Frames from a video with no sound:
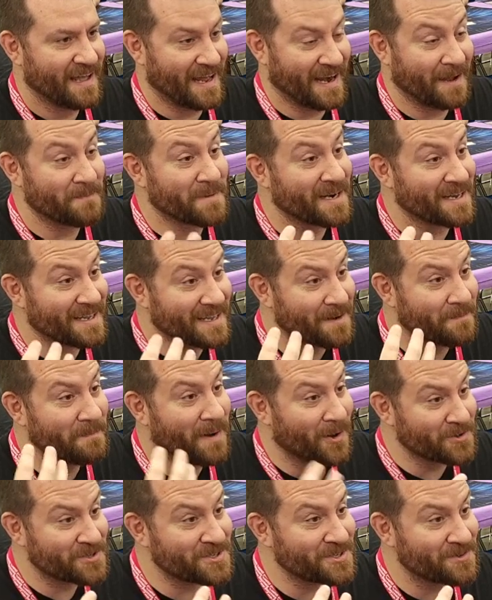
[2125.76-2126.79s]
And I'm going to get
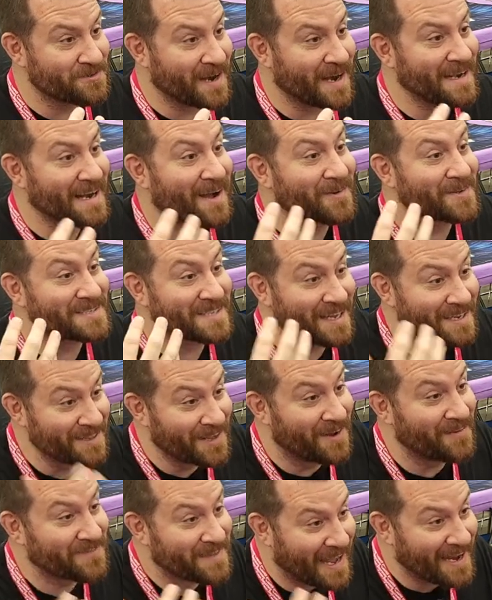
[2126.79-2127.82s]
emotional right now because I
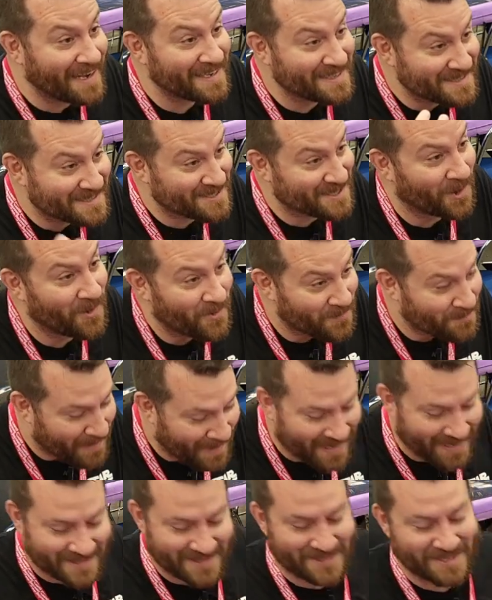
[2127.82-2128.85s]
love Kanan so
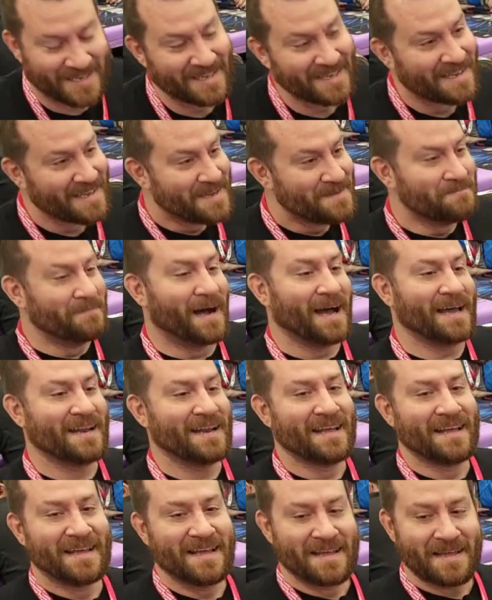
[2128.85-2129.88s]
much. But
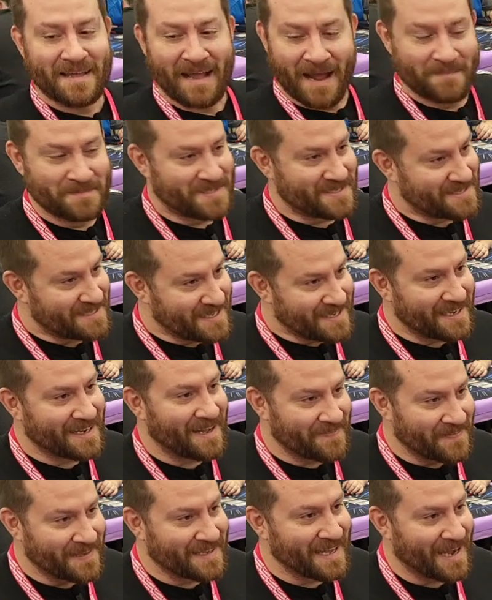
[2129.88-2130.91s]
I'm sitting
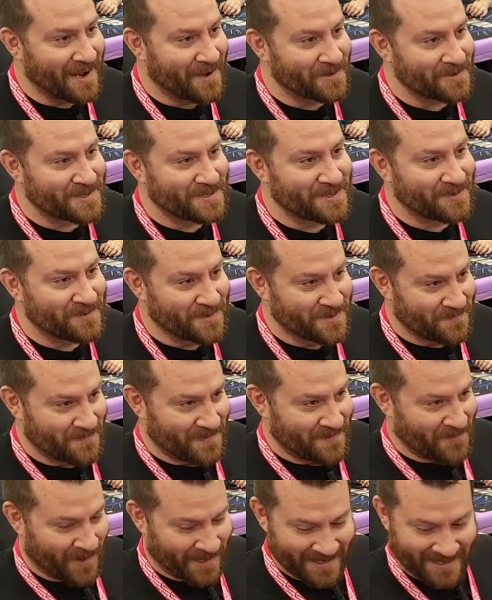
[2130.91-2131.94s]
on the couch with
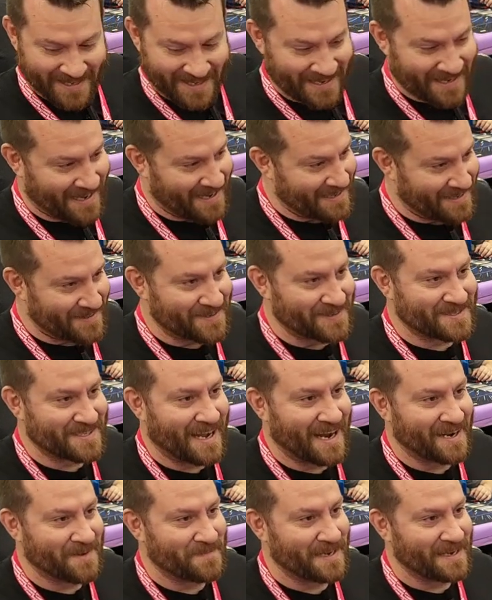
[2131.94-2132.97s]
one kid on either
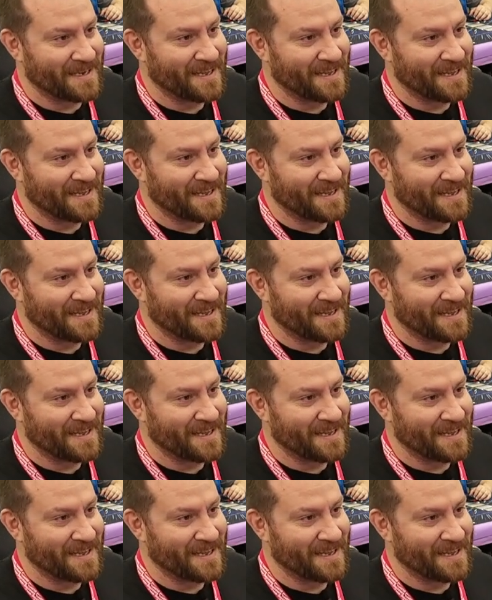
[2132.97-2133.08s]
side of me.